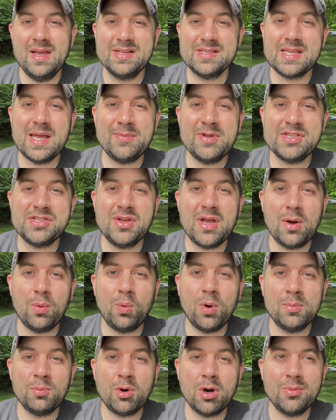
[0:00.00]
So that means you got
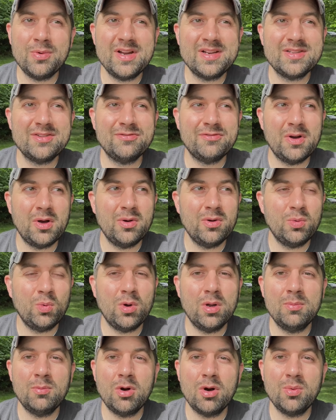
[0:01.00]
one more week to vote,
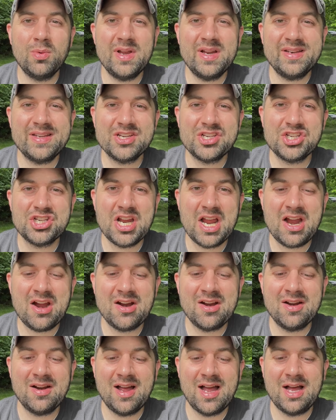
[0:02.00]
one more week to
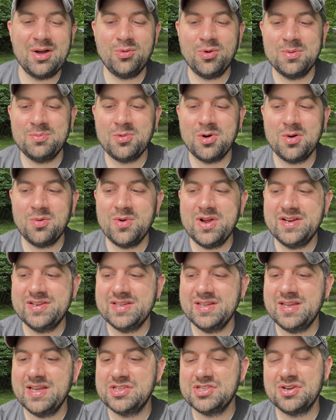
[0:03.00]
share, uh, one more week
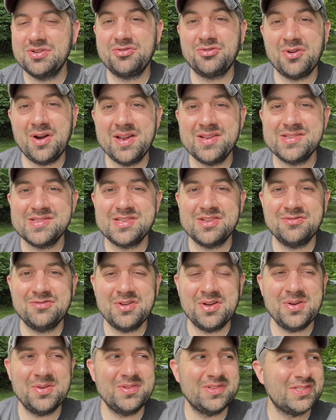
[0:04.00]
to get your friends to
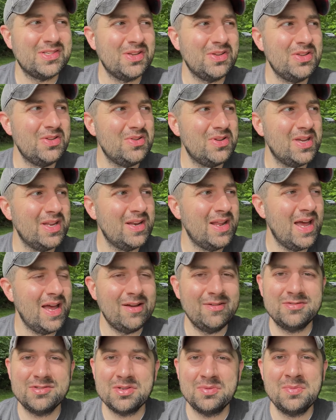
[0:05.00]
vote so you can
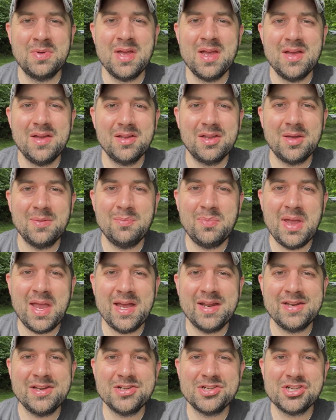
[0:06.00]
have some
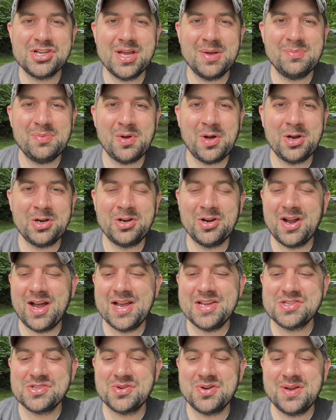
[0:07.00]
companionship on your
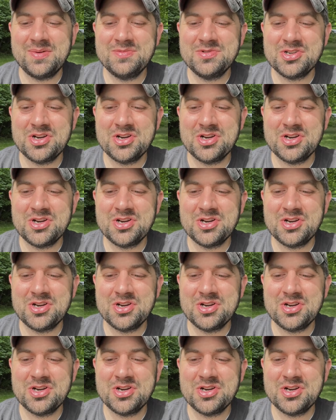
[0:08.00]
ice cream